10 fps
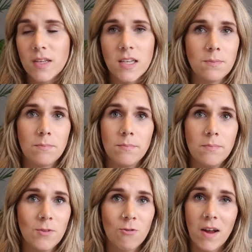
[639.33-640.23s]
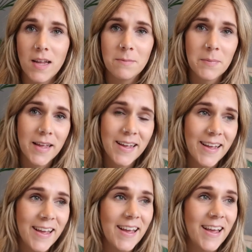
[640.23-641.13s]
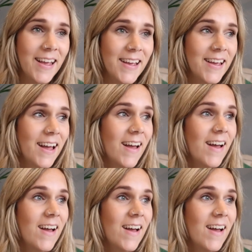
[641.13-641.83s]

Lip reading: he's great. He